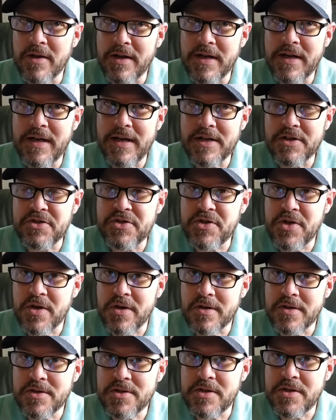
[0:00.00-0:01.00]
gets
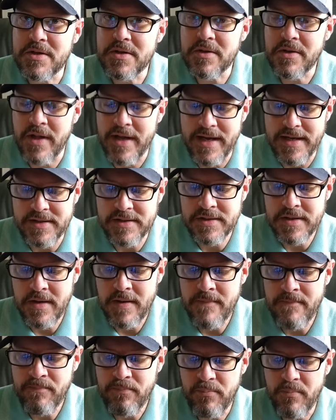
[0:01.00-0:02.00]
charged less.
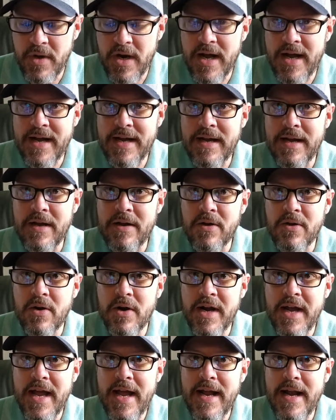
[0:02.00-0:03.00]
But I
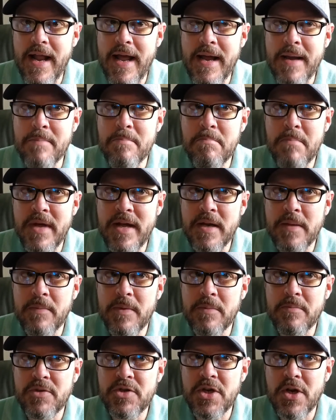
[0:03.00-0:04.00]
create a
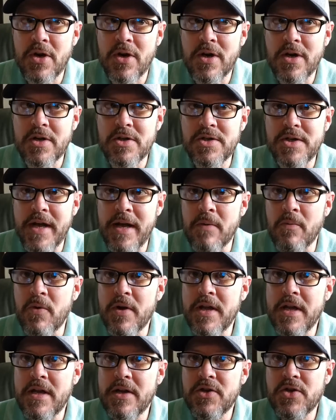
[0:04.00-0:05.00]
minimum charge, and
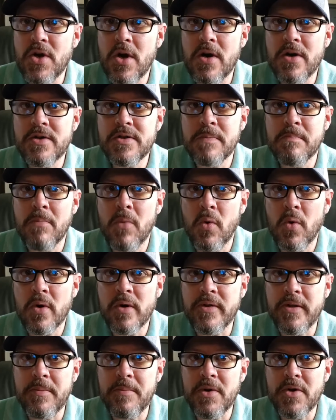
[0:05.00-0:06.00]
we charge more
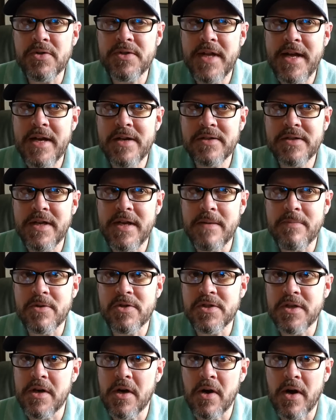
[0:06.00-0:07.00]
than most
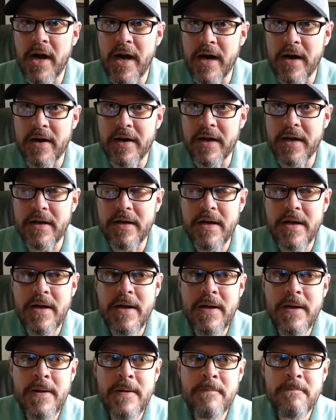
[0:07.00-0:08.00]
housekeepers in our area.
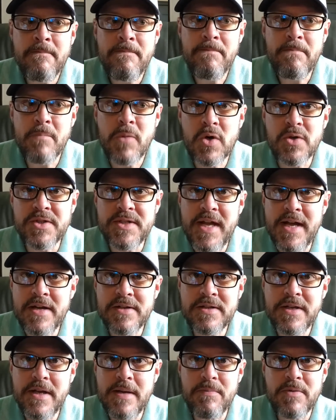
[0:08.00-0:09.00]
Most
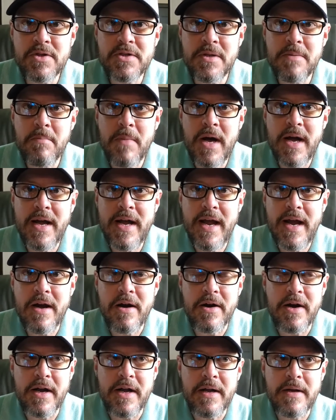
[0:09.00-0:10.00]
housekeepers in my
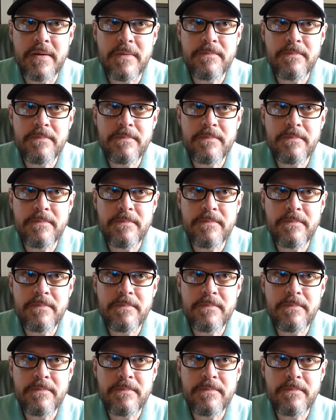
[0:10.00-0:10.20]
area,